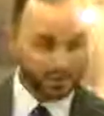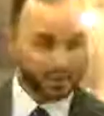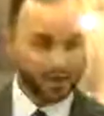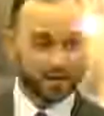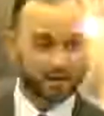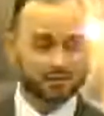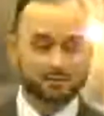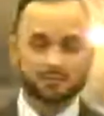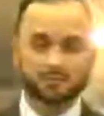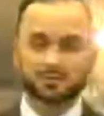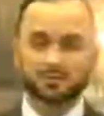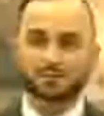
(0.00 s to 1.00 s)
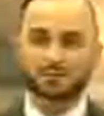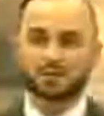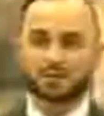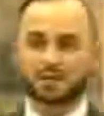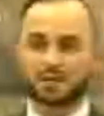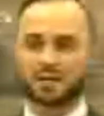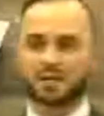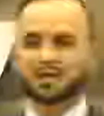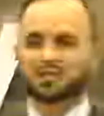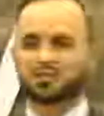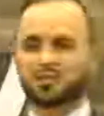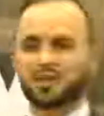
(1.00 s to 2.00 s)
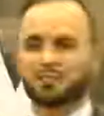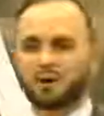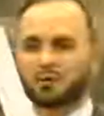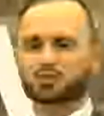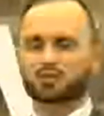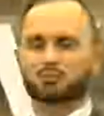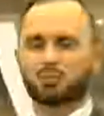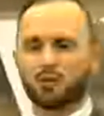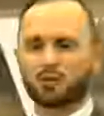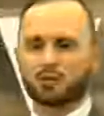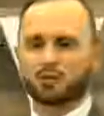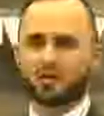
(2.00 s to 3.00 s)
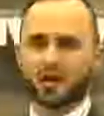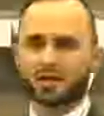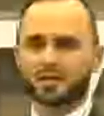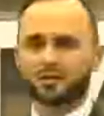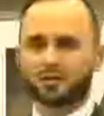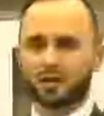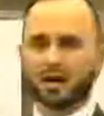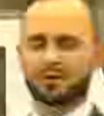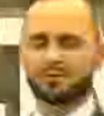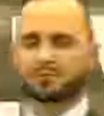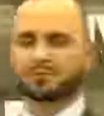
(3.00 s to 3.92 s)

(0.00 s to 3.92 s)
of God is the most important thing in your life.